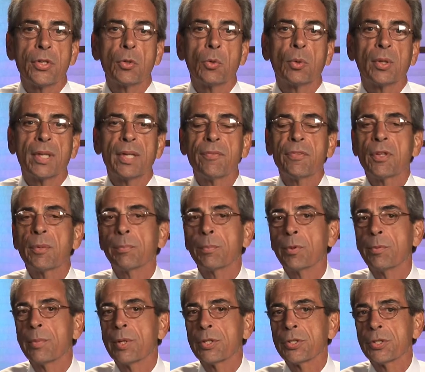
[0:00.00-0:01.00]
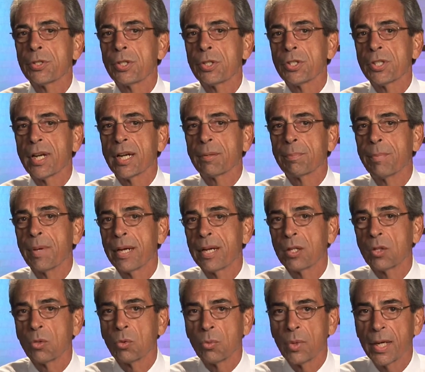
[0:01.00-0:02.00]
you will give them permission to check
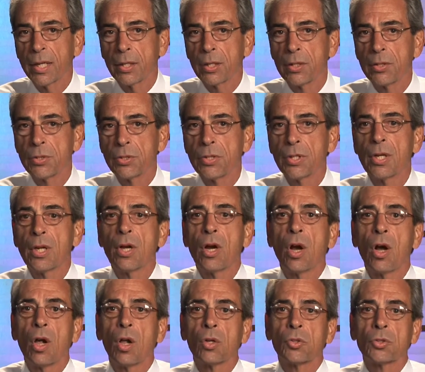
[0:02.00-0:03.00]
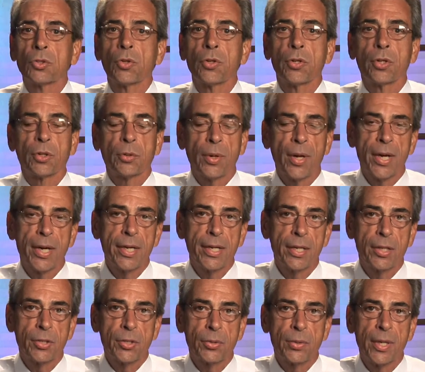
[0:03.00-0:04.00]
medical records, also your credit
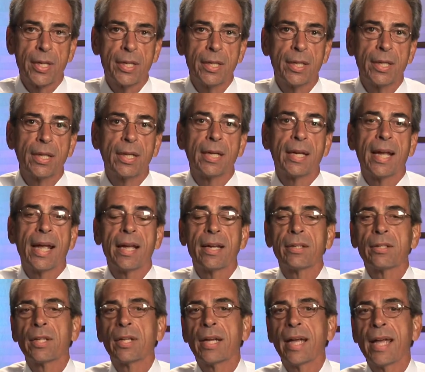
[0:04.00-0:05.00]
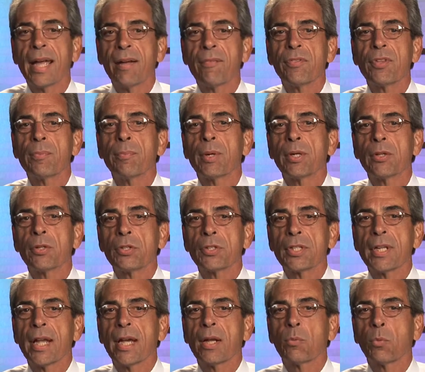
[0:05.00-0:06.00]
history, and to have them
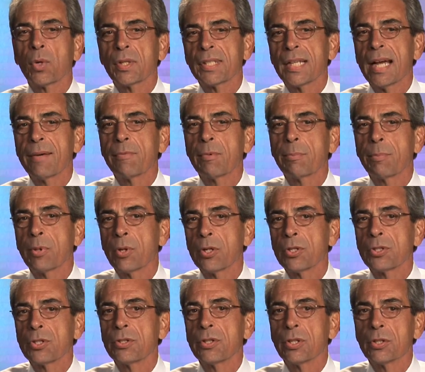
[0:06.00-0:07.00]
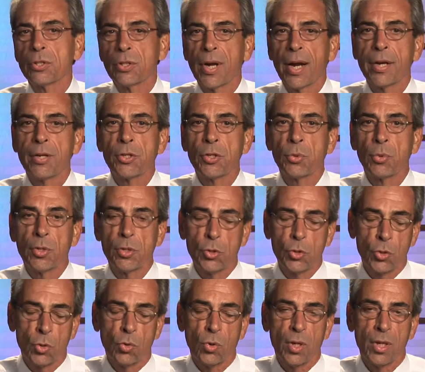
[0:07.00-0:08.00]
understand what type of person they're trying to
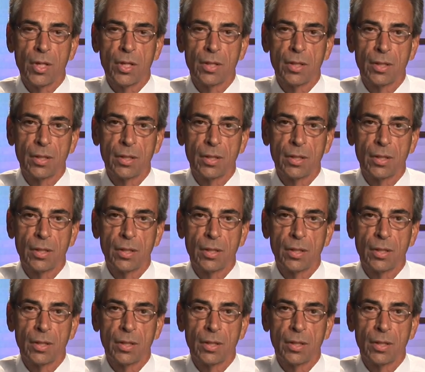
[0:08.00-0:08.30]
insure.